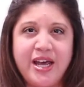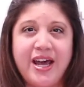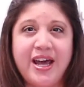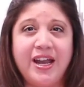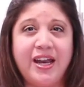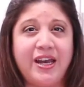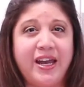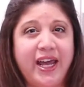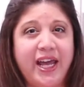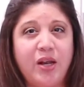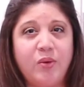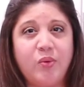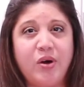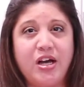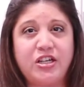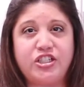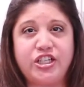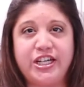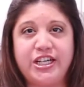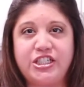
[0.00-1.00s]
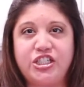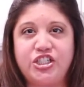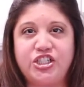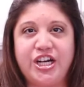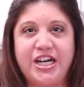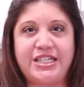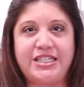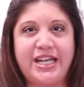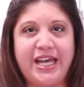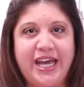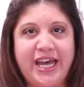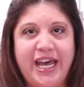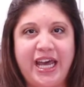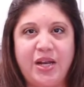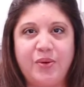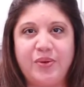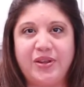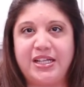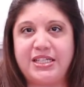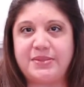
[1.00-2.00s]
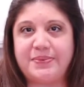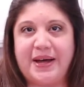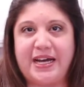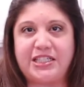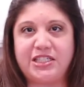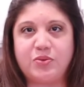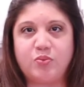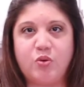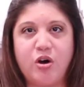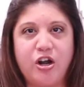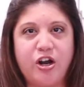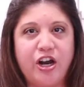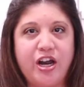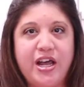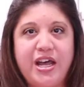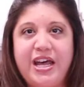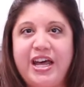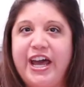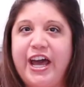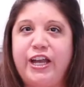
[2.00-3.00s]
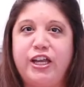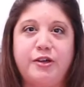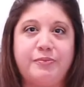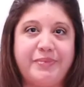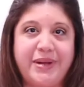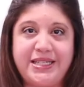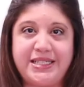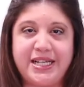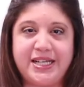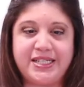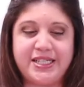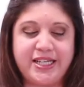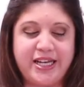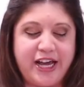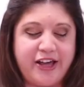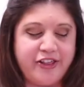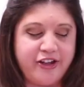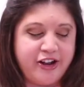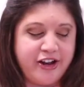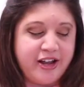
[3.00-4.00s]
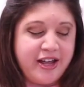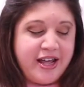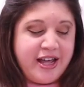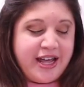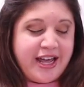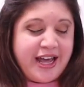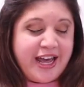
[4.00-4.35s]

And an egg wash is just egg with a splash of water and you mix it together.